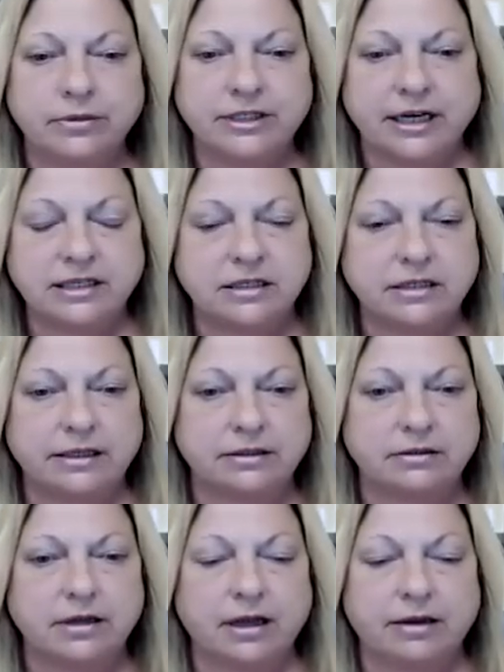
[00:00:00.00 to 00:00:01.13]
dust
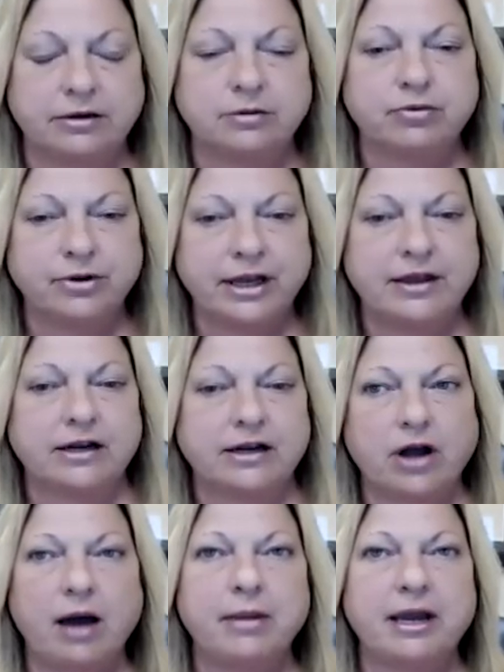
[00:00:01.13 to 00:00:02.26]
and debris that are
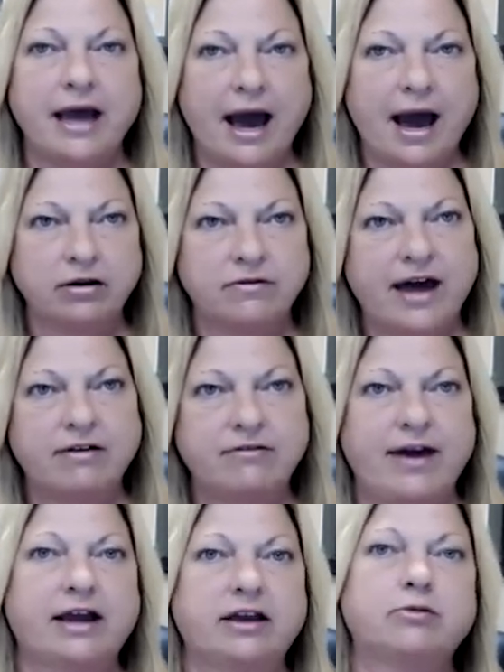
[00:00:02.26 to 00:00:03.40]
coming out of that
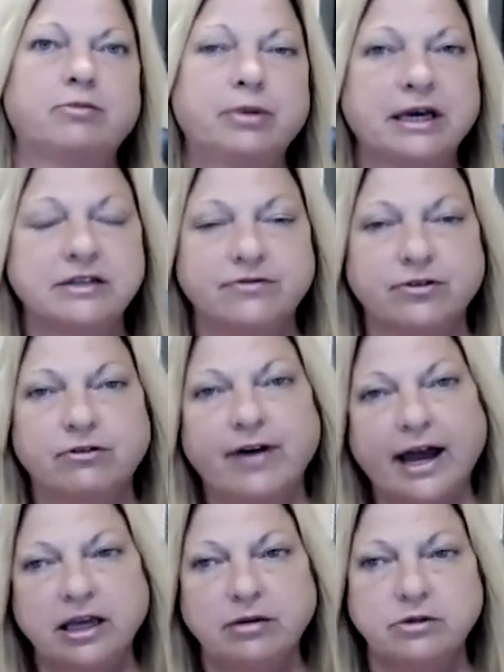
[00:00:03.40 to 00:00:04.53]
vacuum, because for a
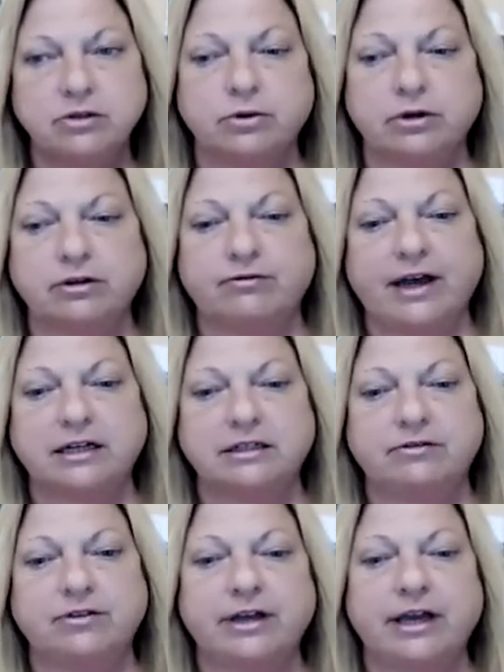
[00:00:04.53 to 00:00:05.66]
vacuum to work
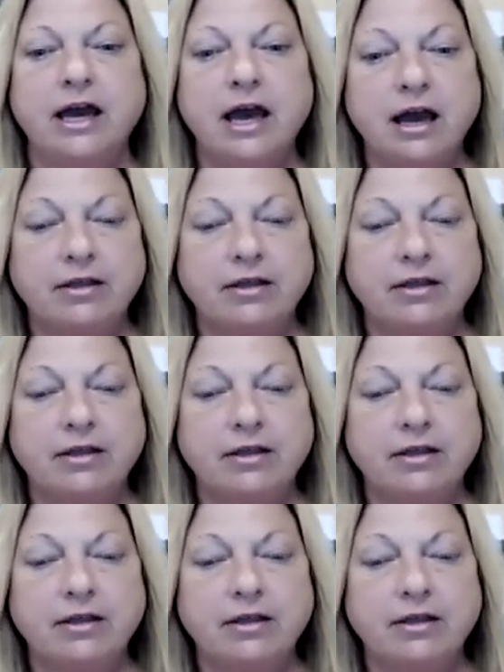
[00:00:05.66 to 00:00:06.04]
effectively,